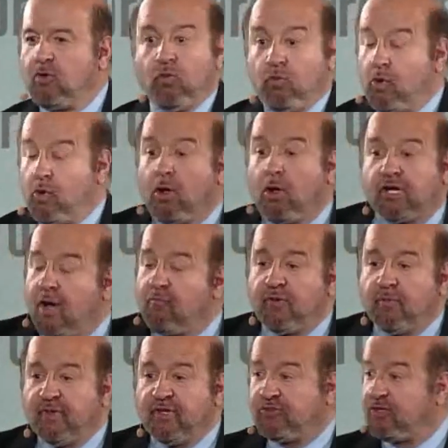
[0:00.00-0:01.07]
We all come
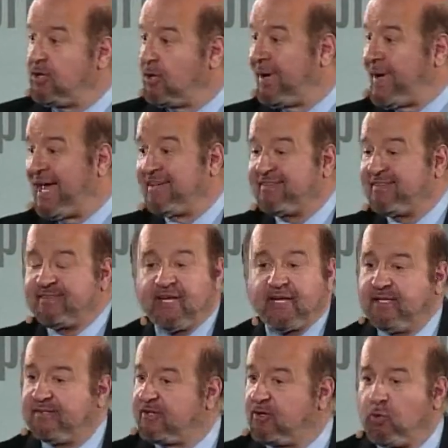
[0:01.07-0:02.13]
from this,
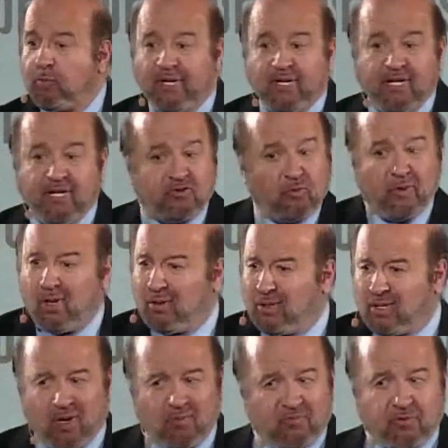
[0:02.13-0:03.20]
Asterix and Obelix, we all come from